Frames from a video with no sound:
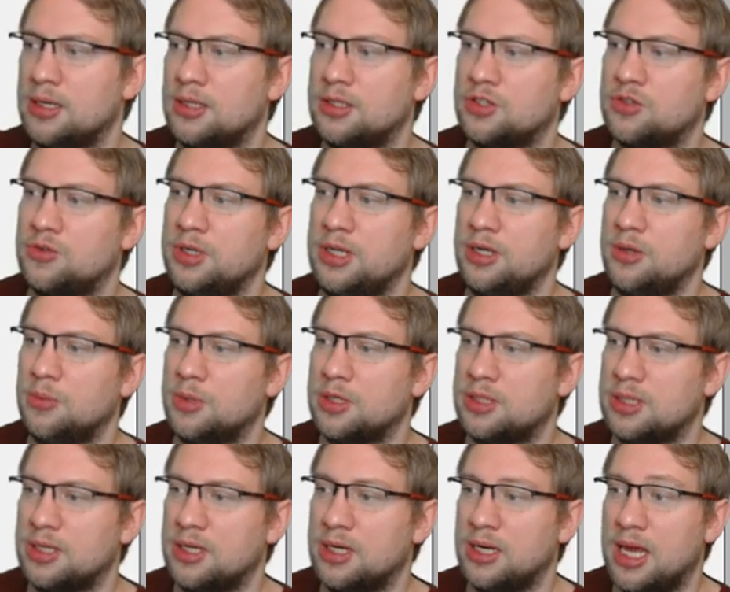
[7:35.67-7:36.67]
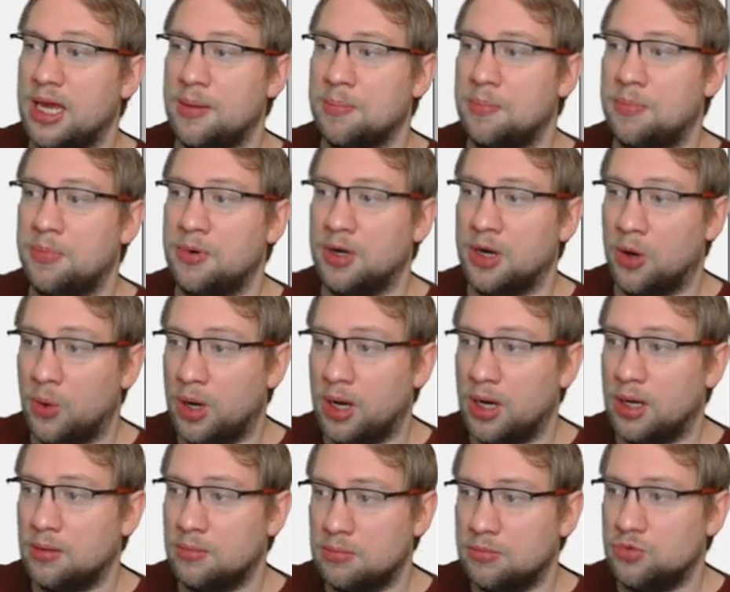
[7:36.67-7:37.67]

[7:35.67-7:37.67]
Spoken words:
screen with the name blower